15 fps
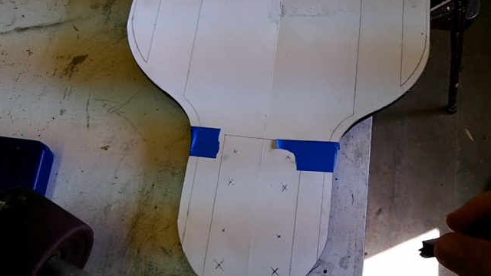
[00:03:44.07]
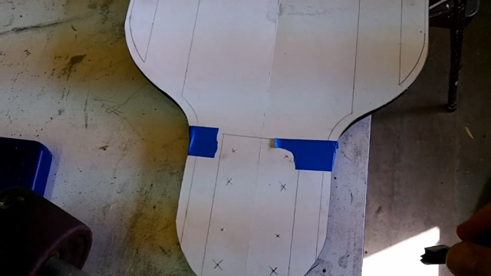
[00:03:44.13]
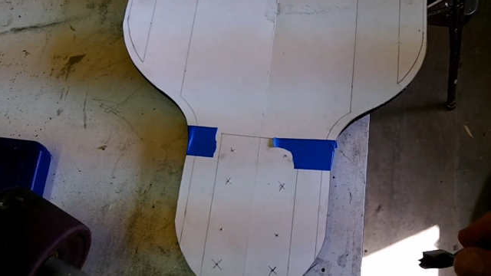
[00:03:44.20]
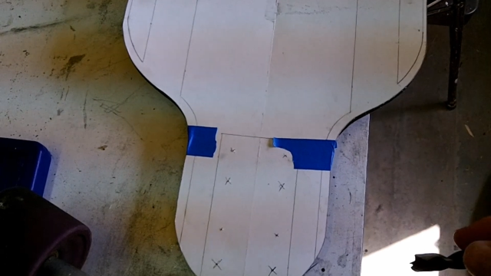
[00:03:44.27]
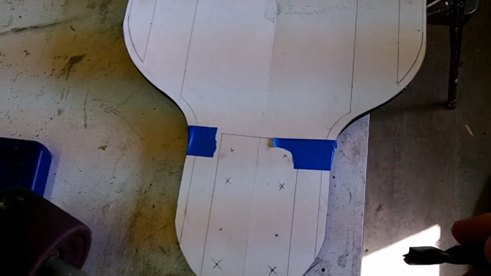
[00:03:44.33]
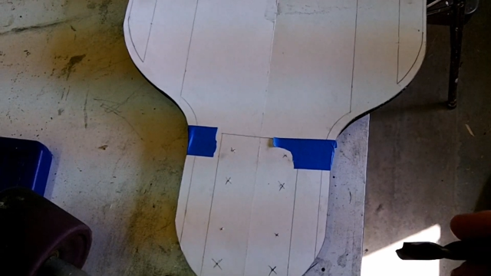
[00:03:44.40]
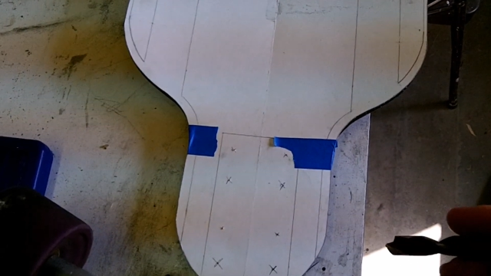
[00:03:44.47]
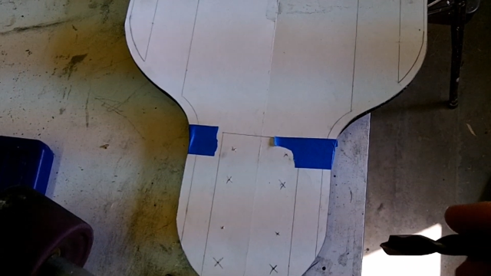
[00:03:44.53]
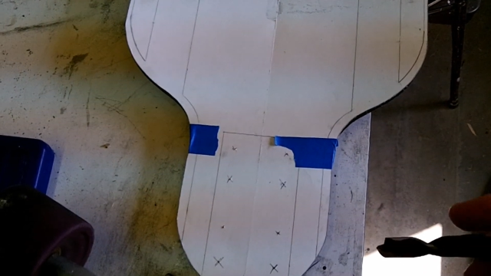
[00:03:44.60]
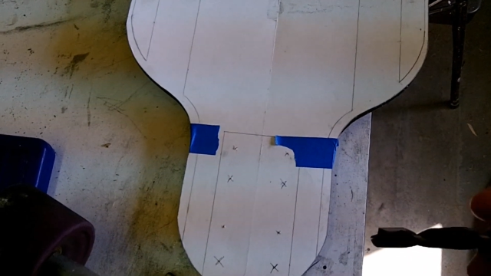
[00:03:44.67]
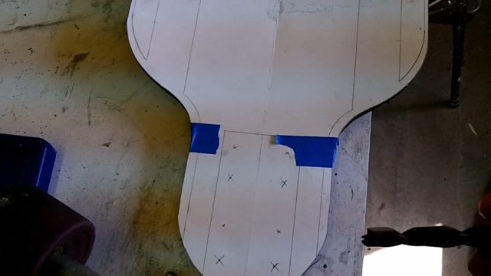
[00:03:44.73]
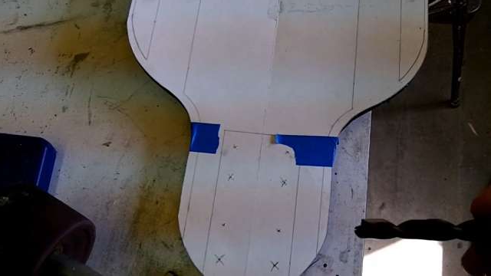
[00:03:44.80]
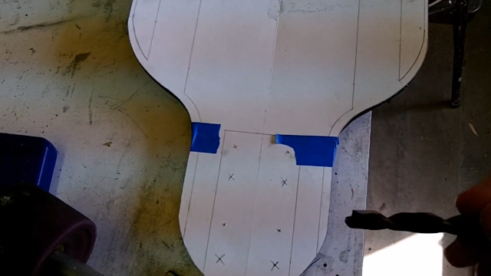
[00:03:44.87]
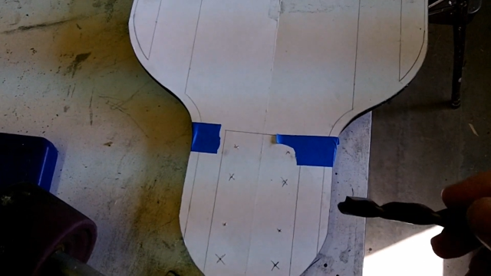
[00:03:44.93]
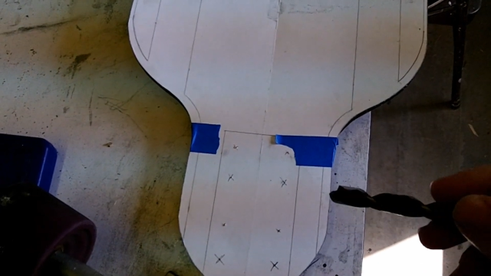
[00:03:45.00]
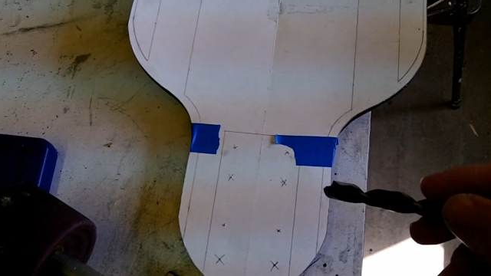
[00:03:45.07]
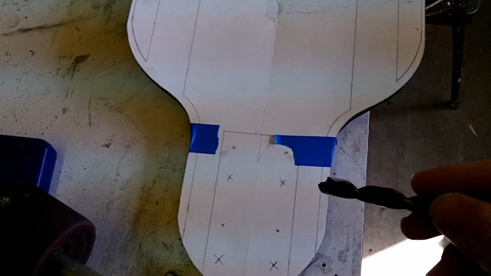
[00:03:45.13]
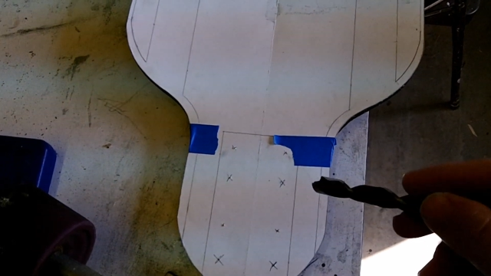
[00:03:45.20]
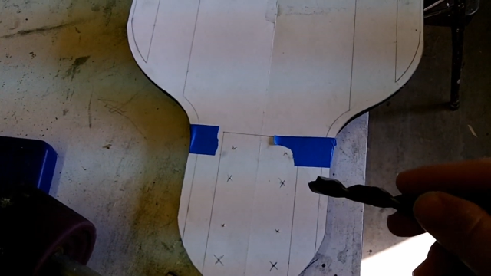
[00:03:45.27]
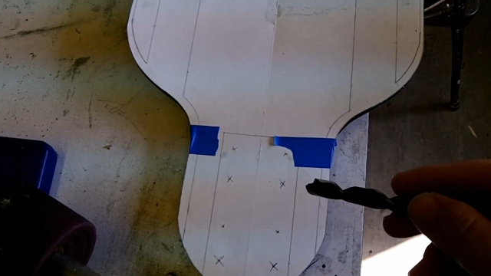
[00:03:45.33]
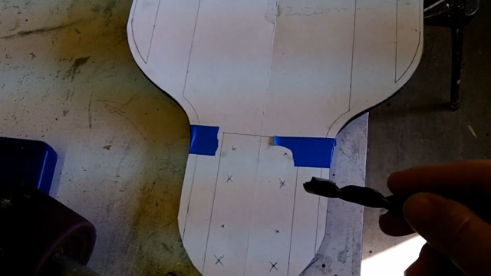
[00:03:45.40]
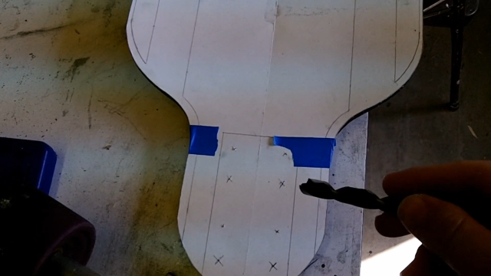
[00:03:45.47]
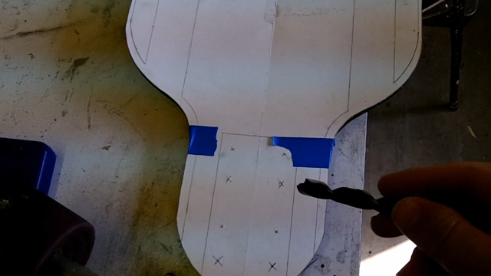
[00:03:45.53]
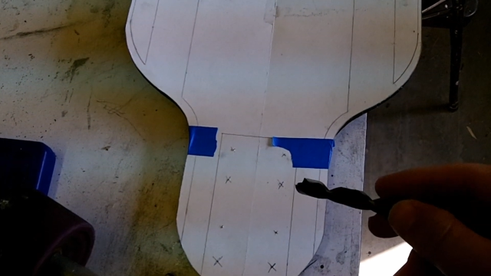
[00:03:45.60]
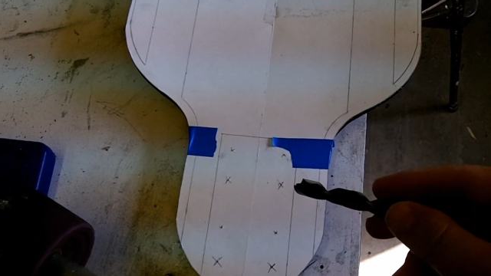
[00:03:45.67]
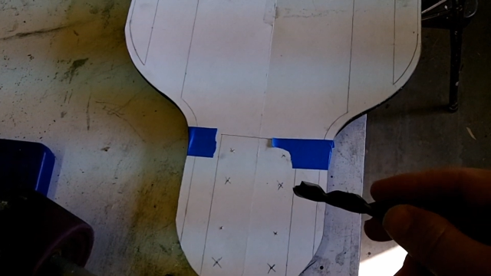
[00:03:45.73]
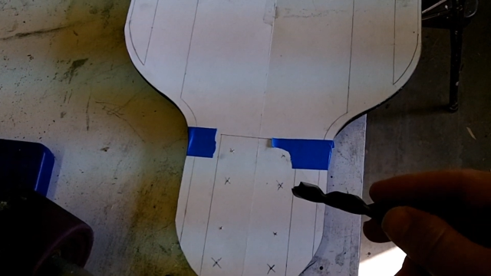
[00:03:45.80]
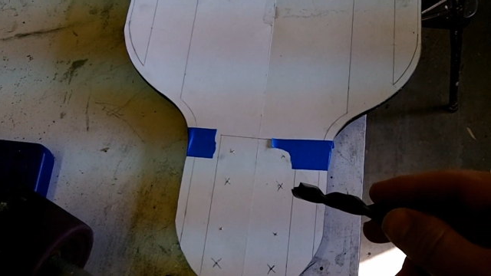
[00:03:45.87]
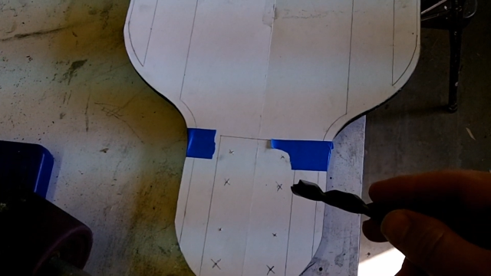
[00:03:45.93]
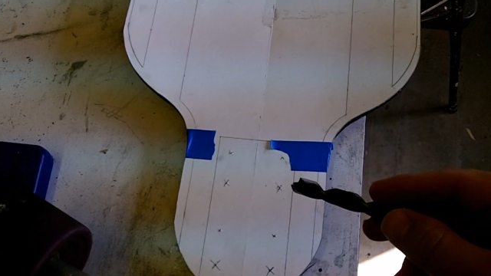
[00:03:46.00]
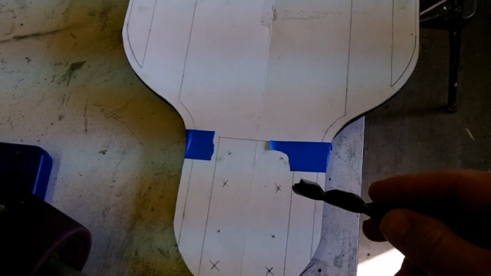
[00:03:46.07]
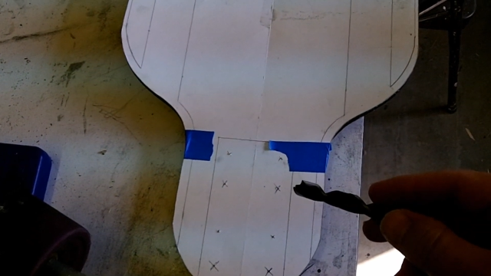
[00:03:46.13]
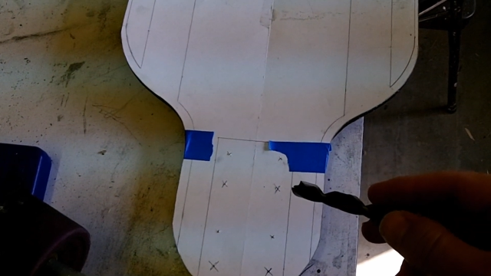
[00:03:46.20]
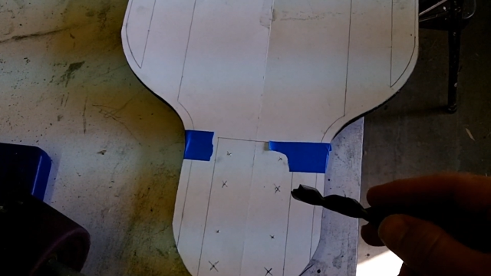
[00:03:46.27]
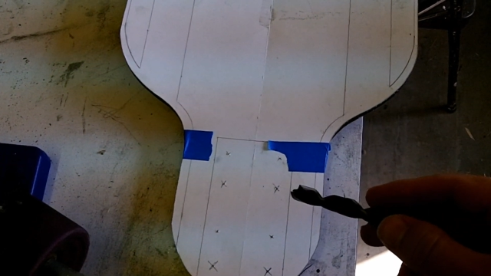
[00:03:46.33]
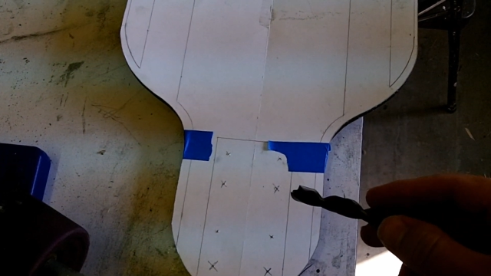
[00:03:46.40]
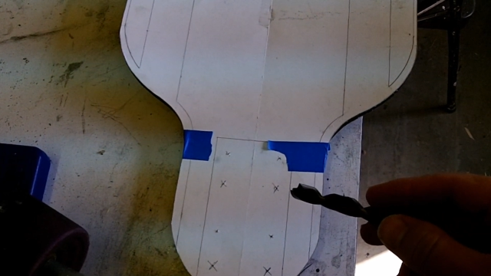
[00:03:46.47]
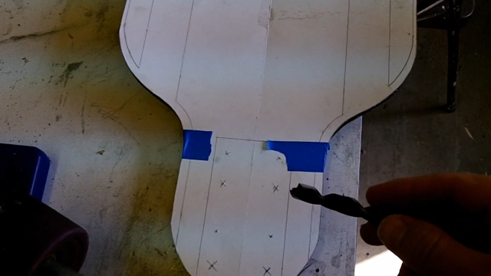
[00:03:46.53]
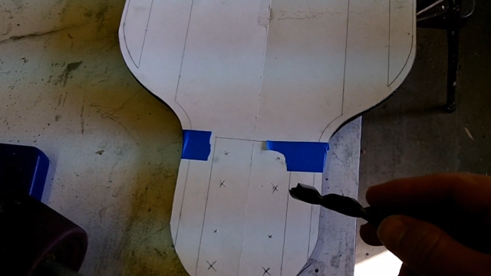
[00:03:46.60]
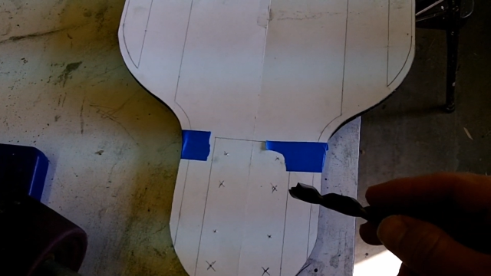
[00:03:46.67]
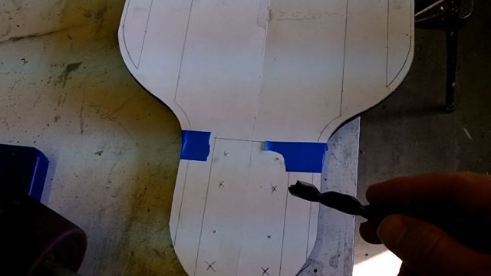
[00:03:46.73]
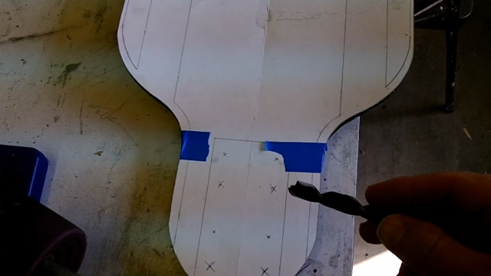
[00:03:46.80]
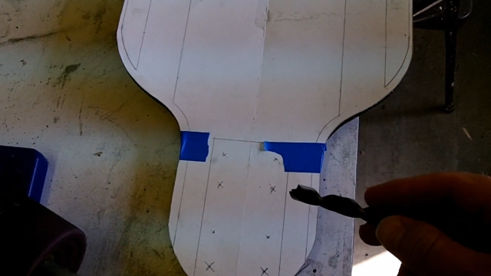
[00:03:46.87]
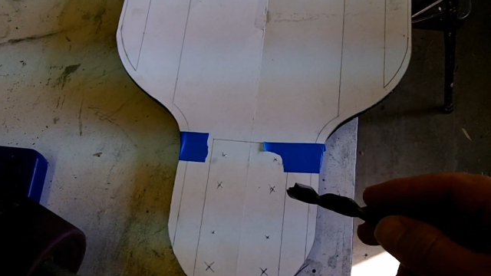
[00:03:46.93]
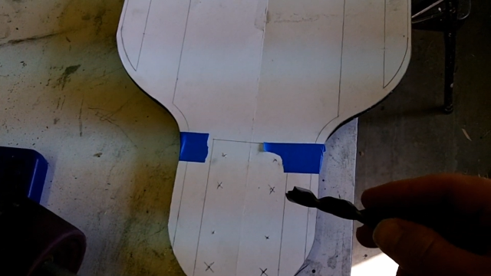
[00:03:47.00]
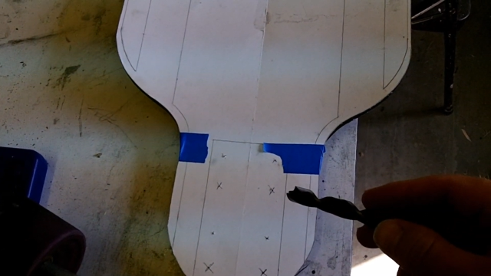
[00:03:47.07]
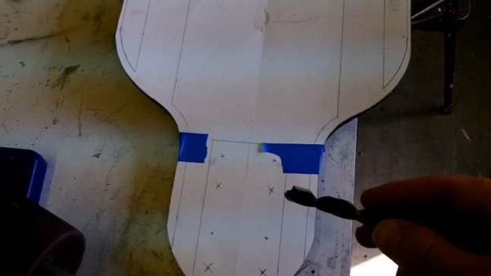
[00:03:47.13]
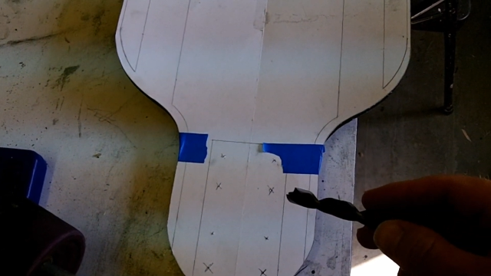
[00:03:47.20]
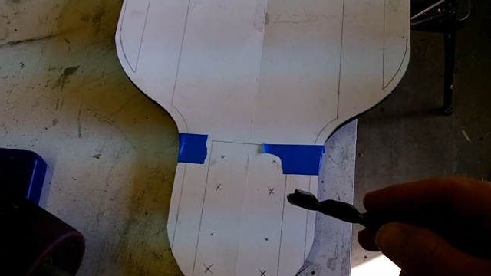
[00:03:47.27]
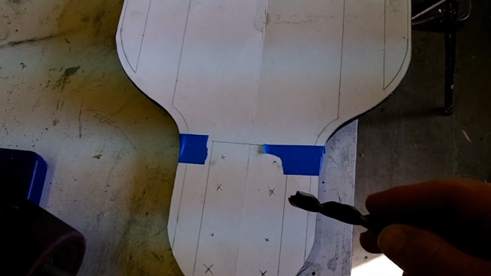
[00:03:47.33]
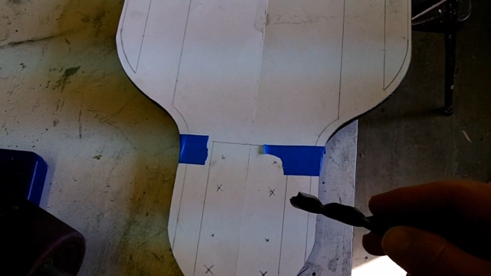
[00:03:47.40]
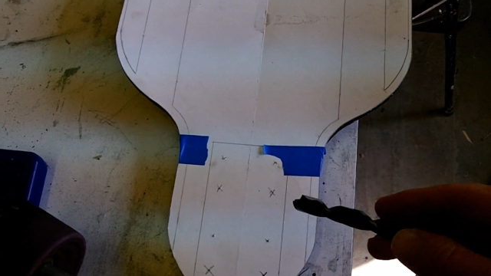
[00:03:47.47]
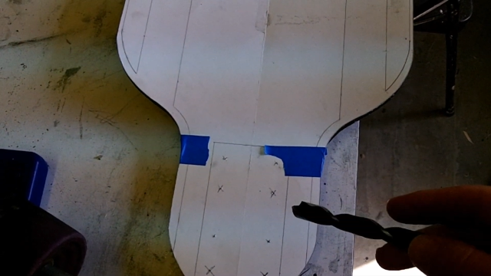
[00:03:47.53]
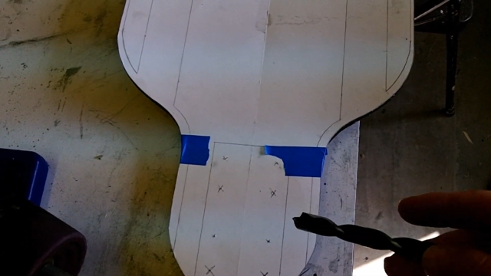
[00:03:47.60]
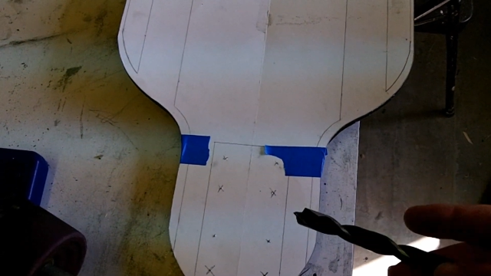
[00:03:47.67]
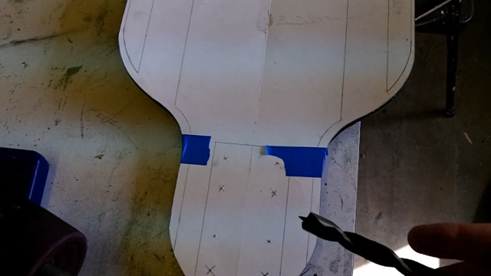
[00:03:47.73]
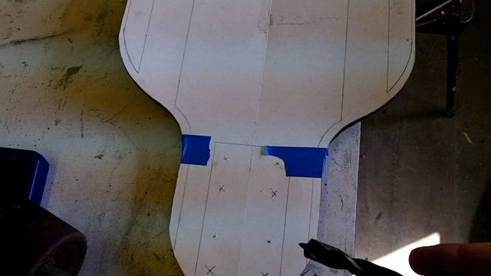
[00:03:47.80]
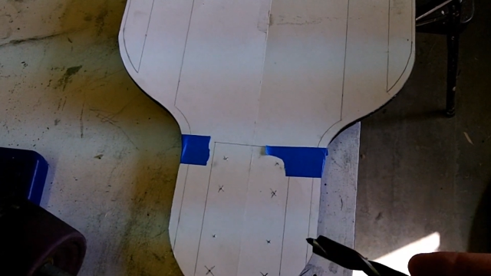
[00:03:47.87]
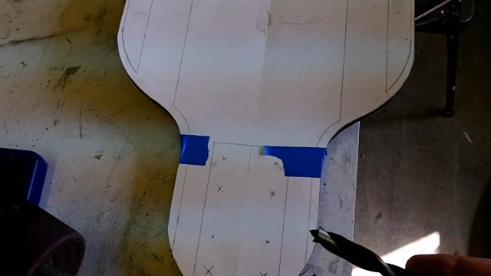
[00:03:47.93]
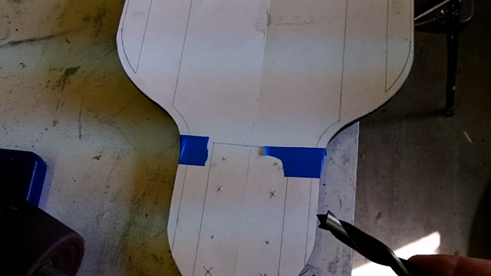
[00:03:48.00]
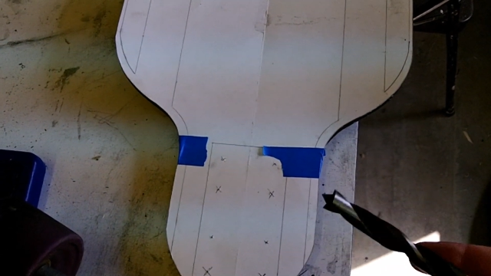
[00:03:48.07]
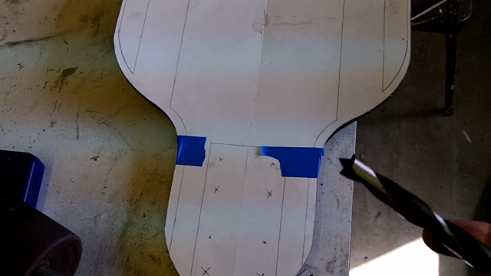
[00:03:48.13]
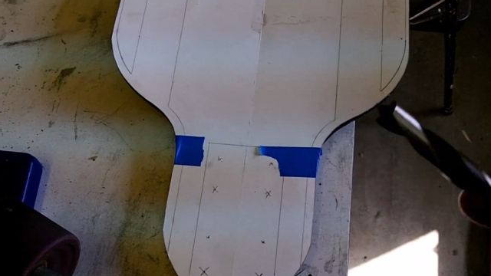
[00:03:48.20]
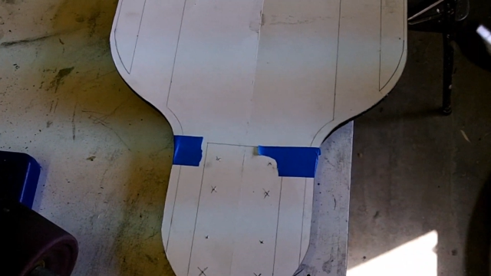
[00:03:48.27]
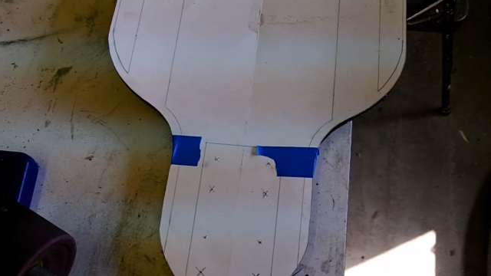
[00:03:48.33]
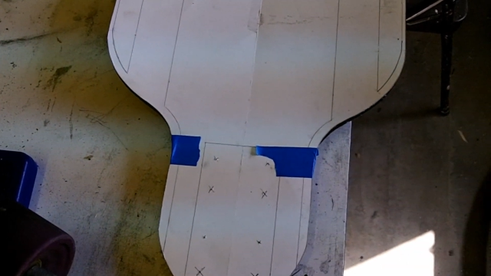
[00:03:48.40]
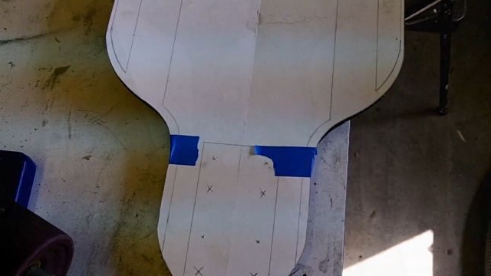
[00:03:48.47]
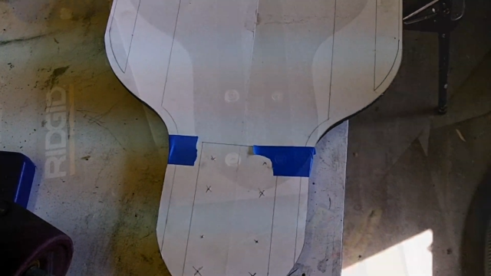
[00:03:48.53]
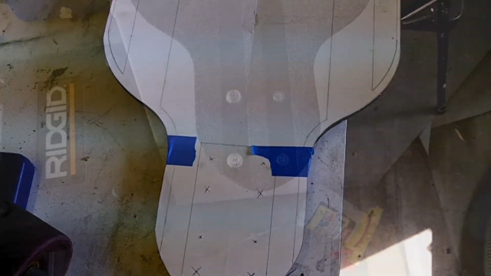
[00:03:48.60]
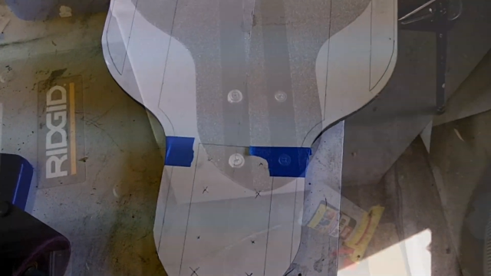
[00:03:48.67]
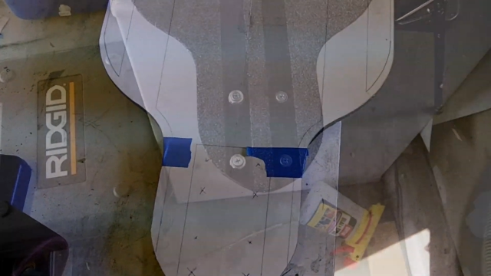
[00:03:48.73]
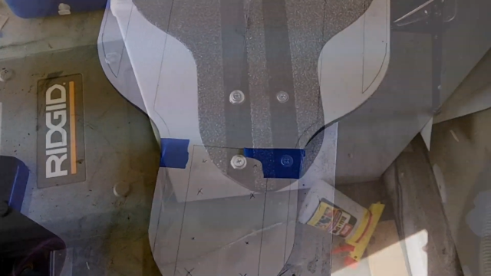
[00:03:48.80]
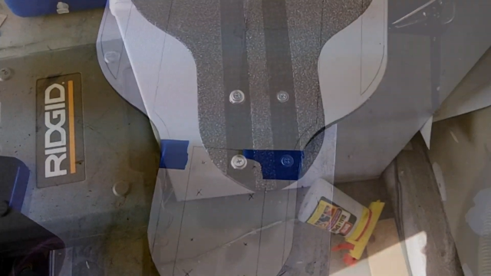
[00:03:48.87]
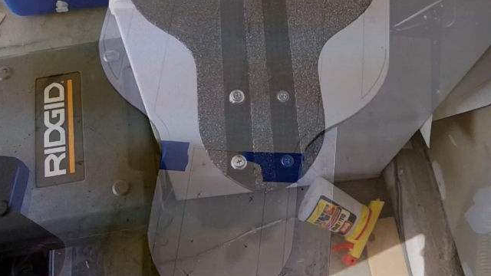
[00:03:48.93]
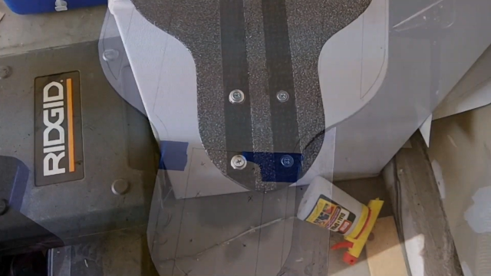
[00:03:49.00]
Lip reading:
[unreadable: no face in view]